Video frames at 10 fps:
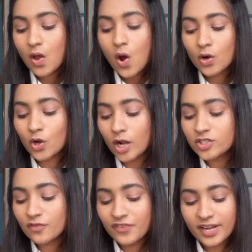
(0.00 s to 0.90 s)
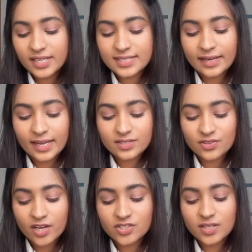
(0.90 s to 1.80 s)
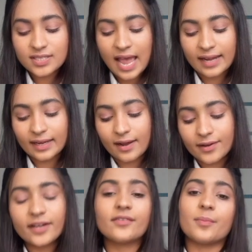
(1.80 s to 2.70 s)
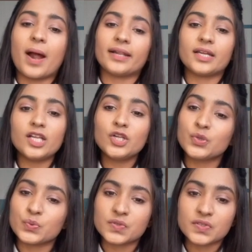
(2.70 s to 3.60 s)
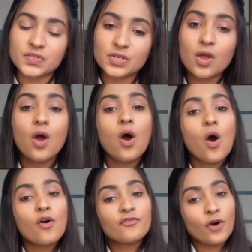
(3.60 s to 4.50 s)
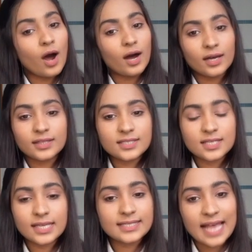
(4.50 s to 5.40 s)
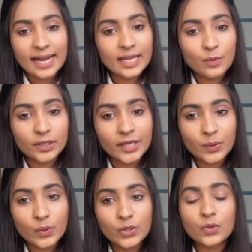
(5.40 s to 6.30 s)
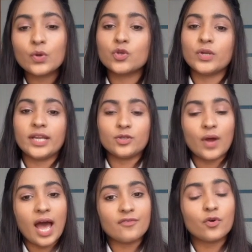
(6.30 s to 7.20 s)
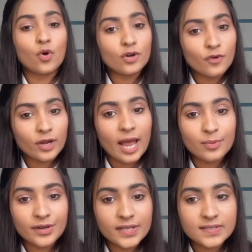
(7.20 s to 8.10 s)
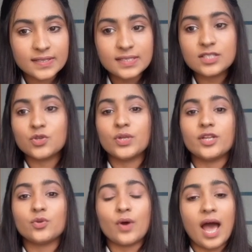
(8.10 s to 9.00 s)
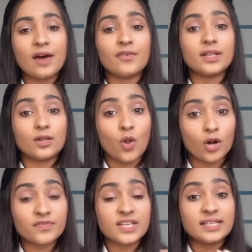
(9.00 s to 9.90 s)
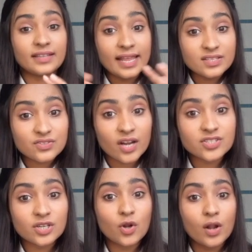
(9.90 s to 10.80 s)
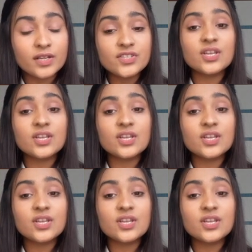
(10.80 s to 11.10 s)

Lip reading: Knowledge of varied sentence structures and correct grammatical usage. This is exactly what I told you. You need to have good vocabulary skills, you need to have a lot of sentence structure knowledge,